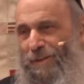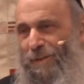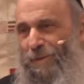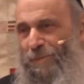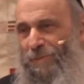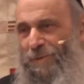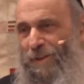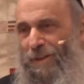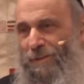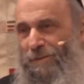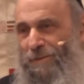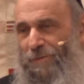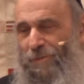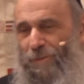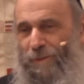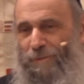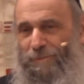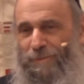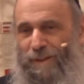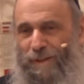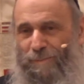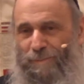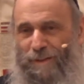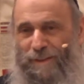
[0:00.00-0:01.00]
hope all
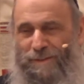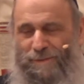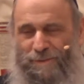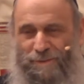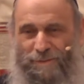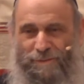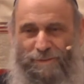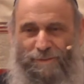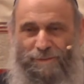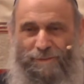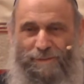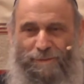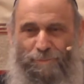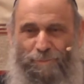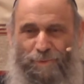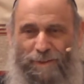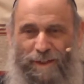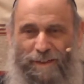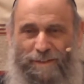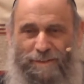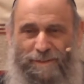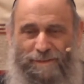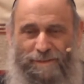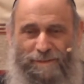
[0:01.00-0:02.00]
Reformed rabbis to
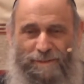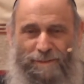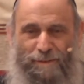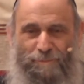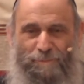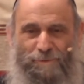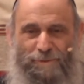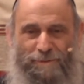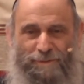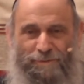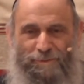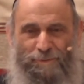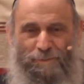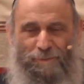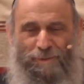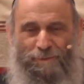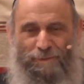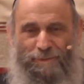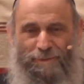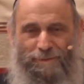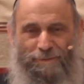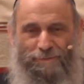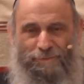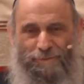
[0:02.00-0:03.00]
practice and observe. It would be
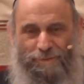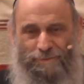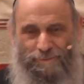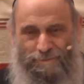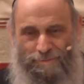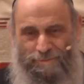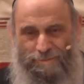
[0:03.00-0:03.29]
wonderful.